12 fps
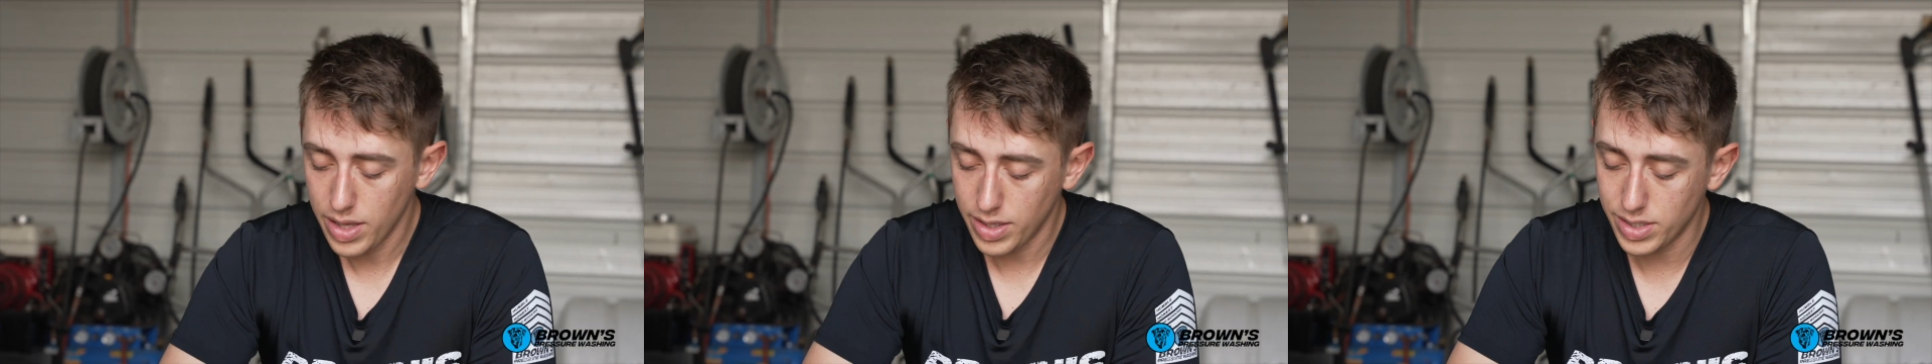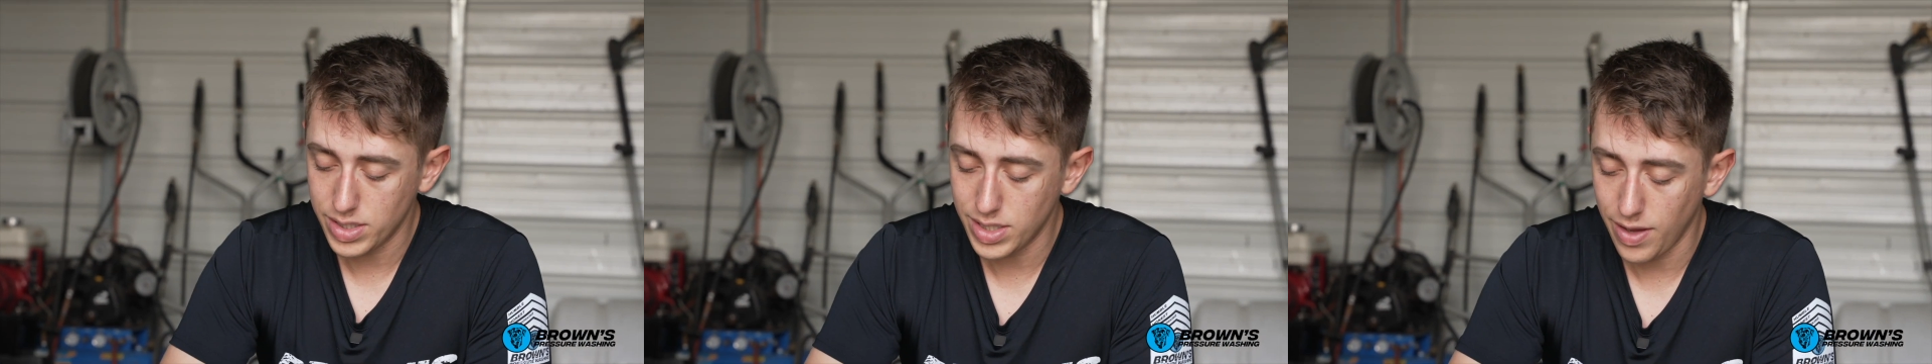
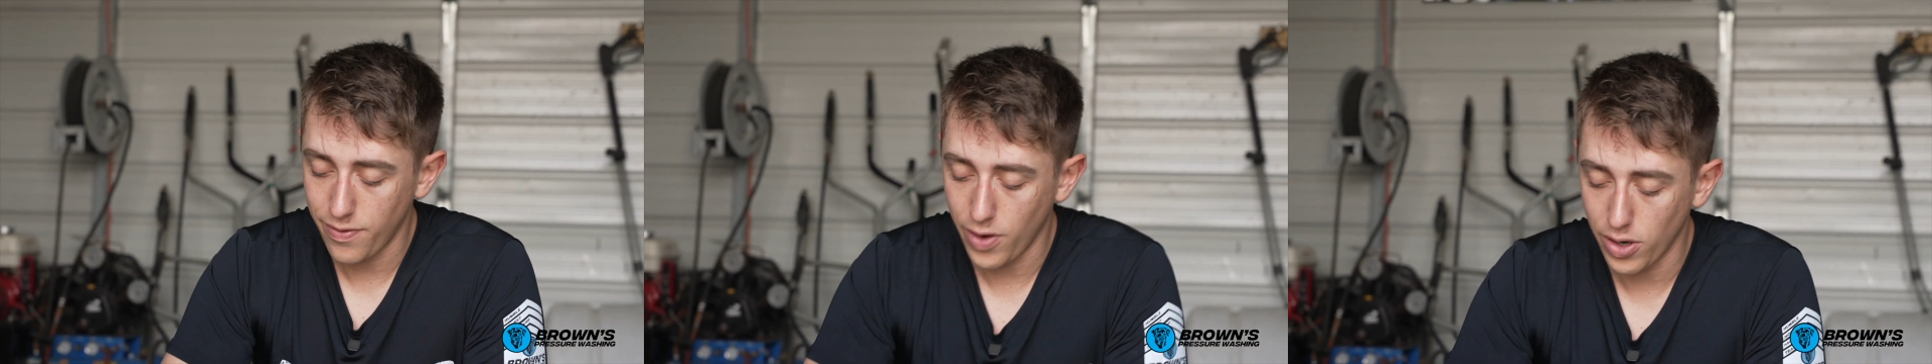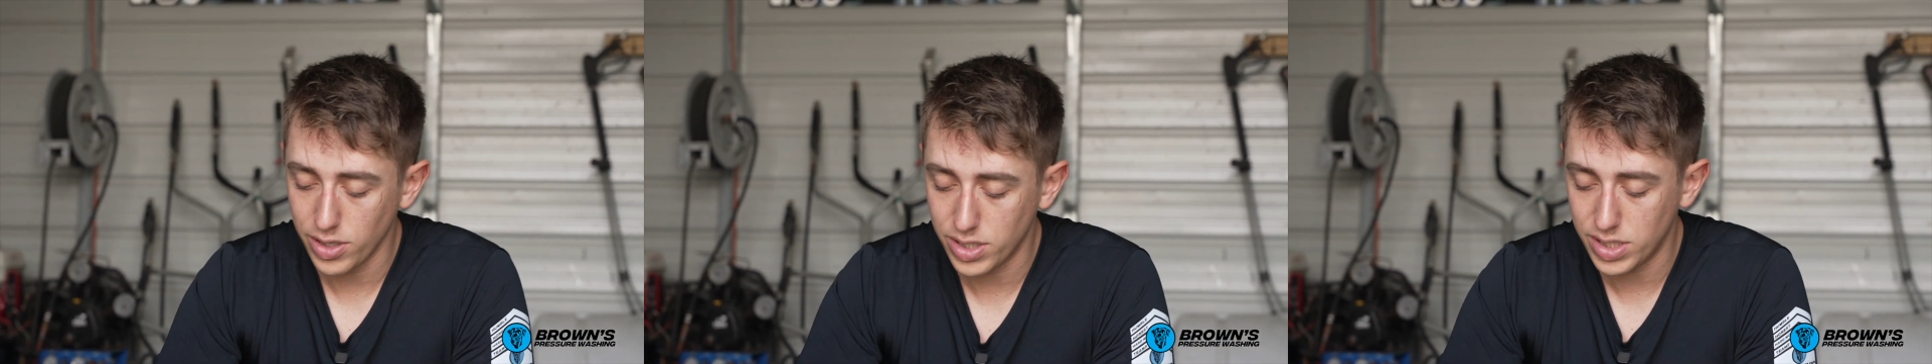This is a
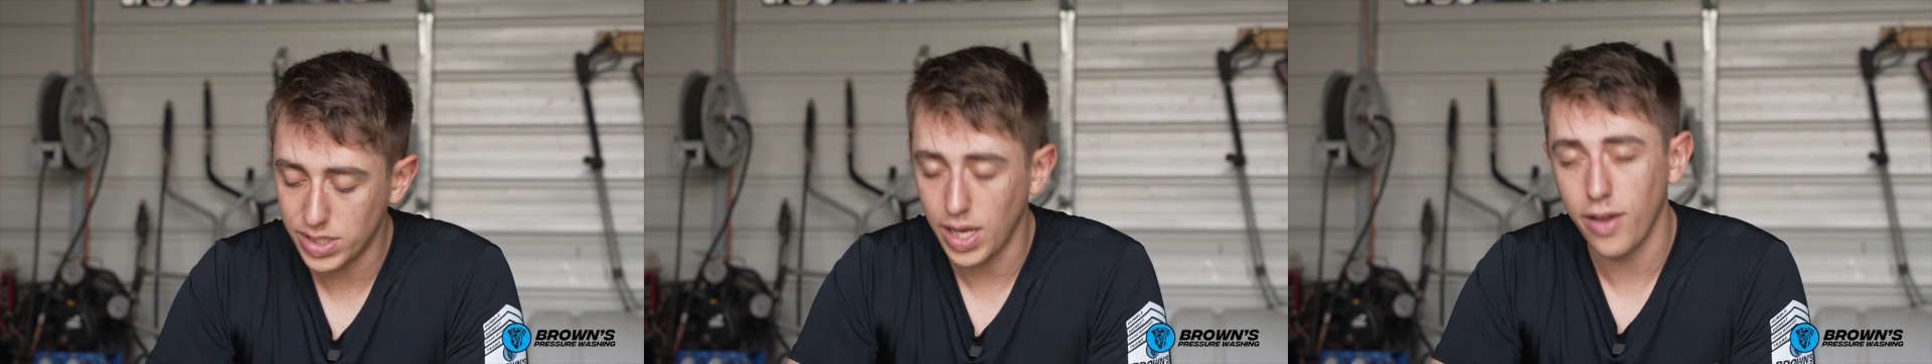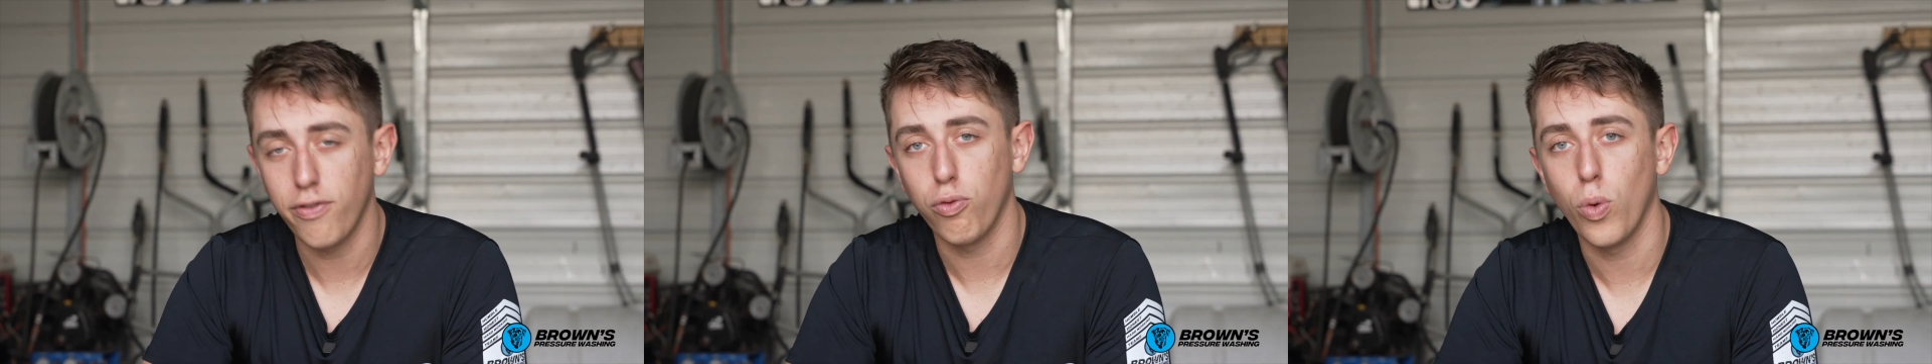very
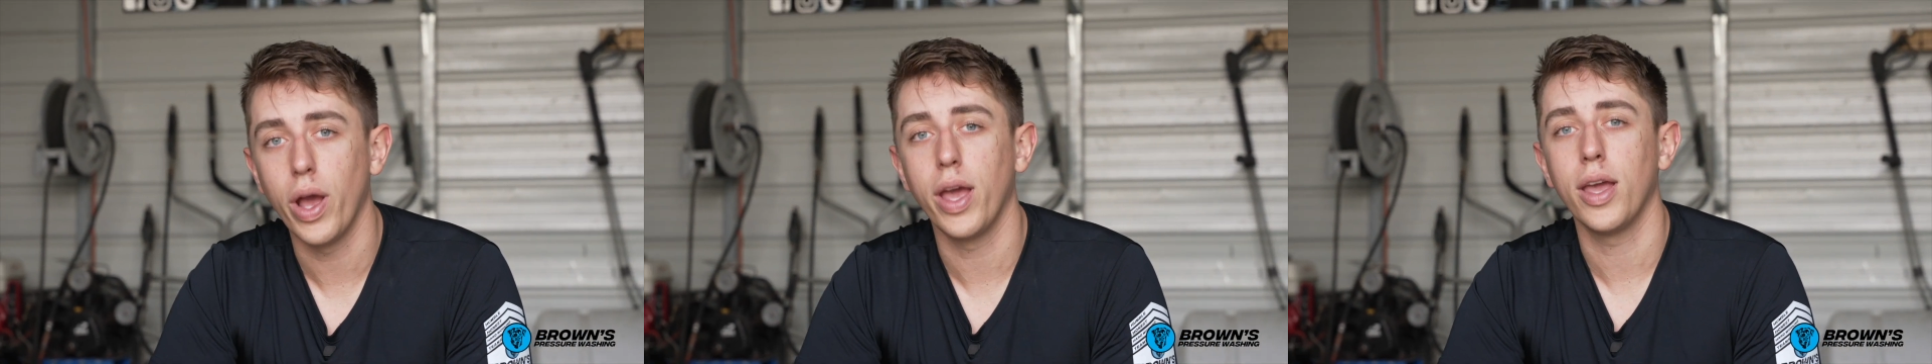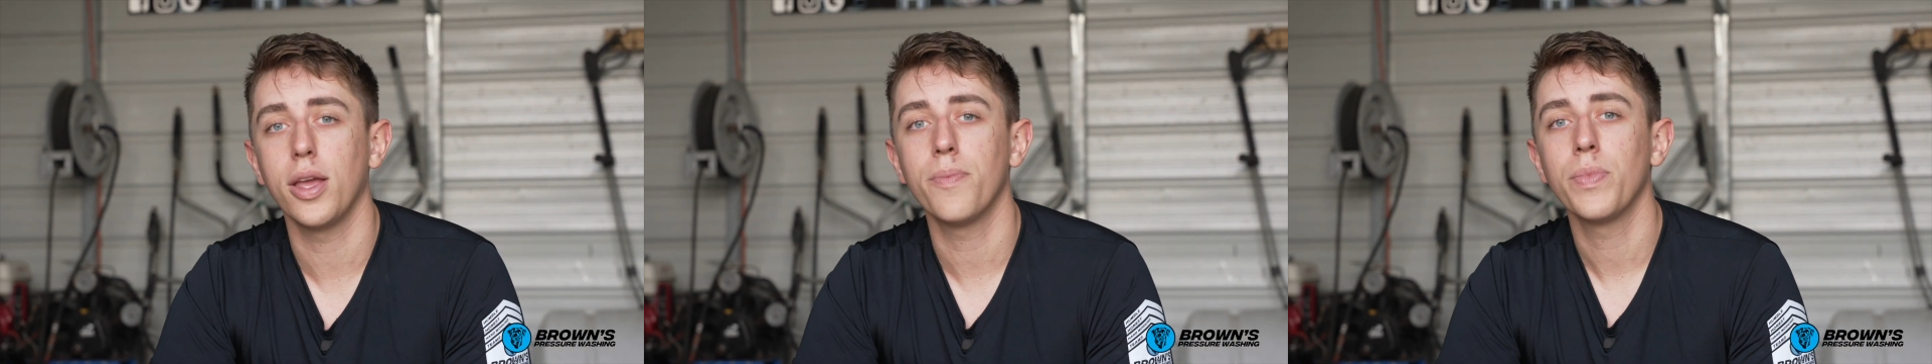safe
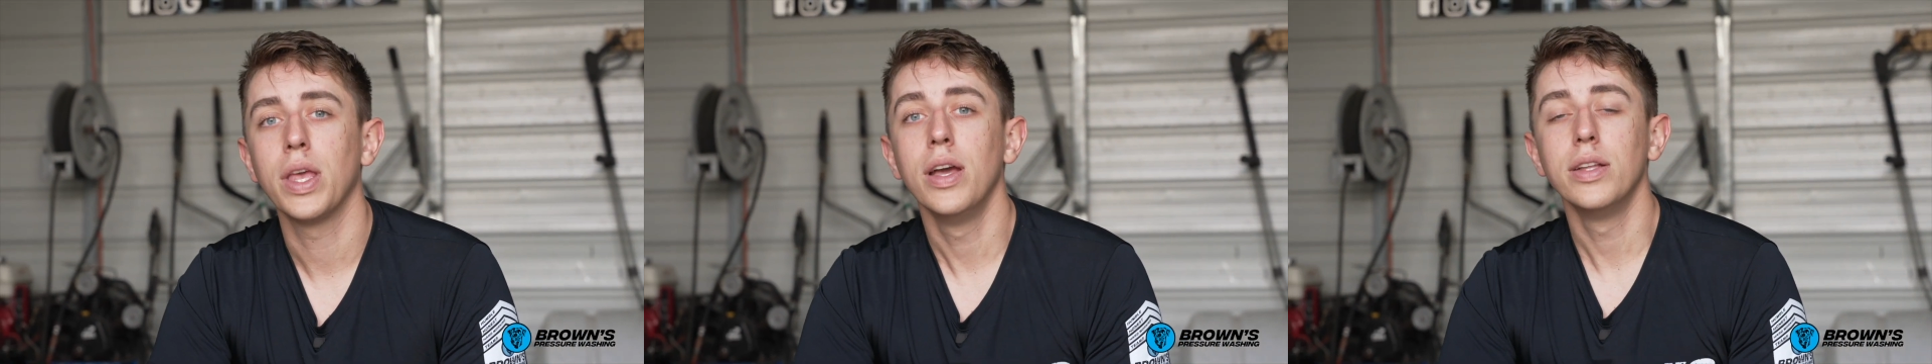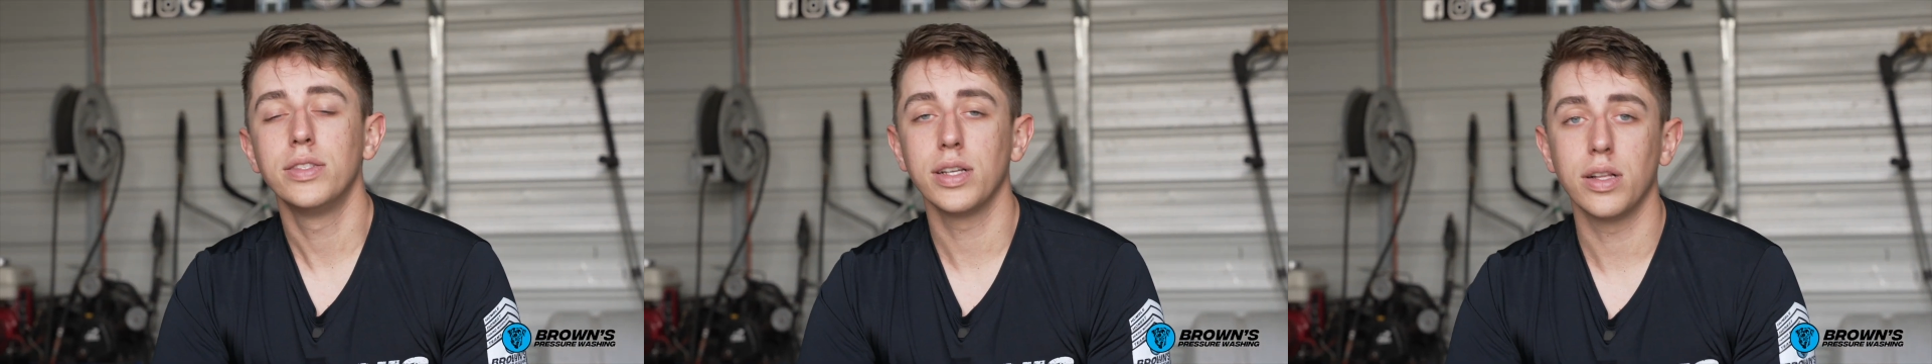way
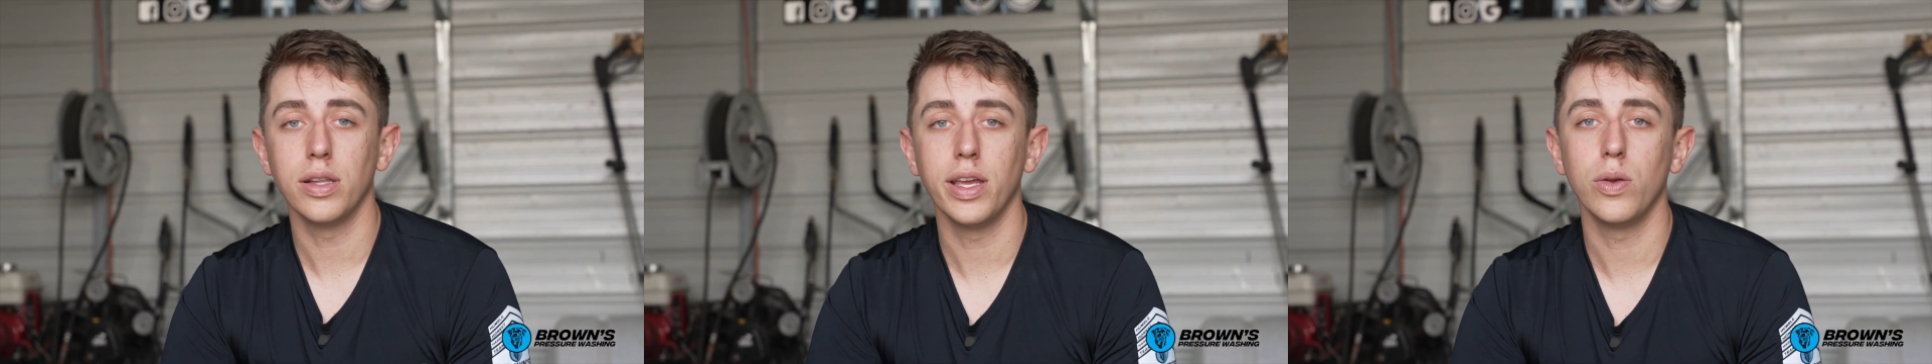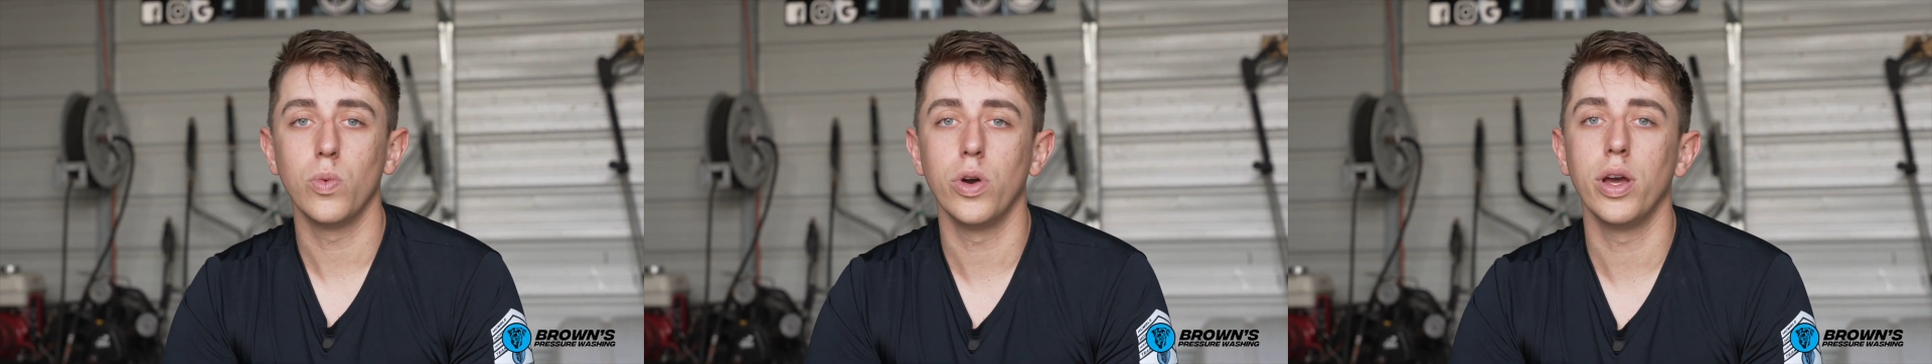to
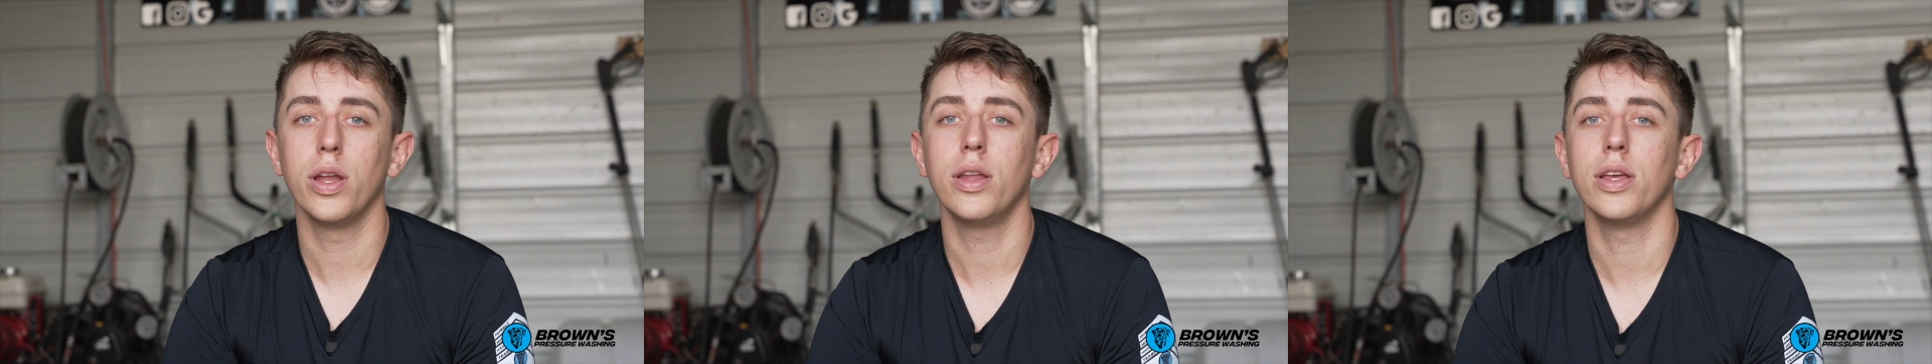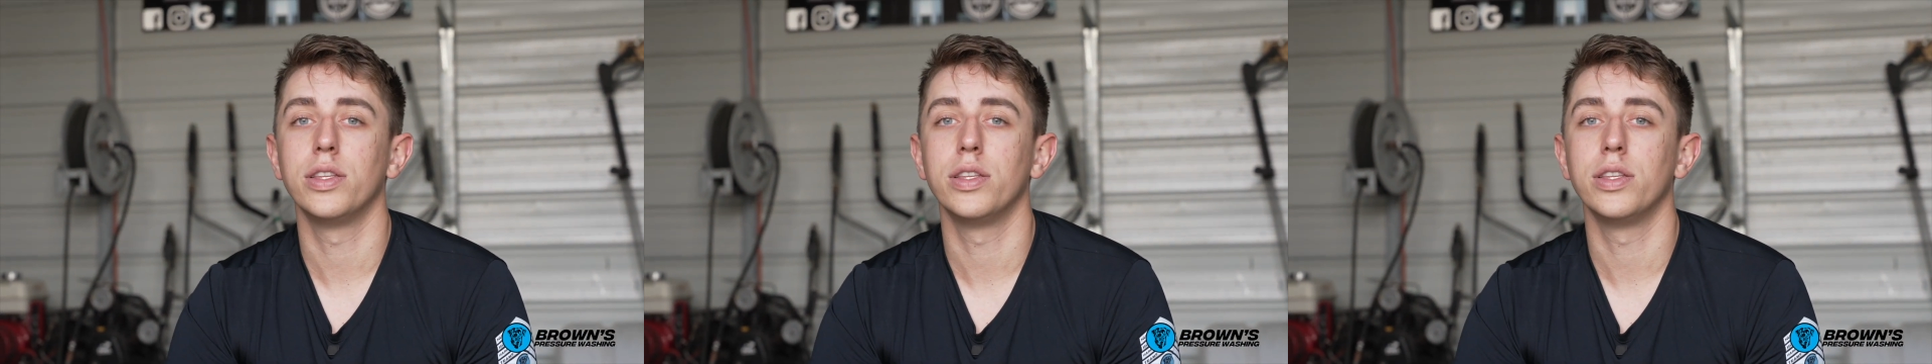clean wood.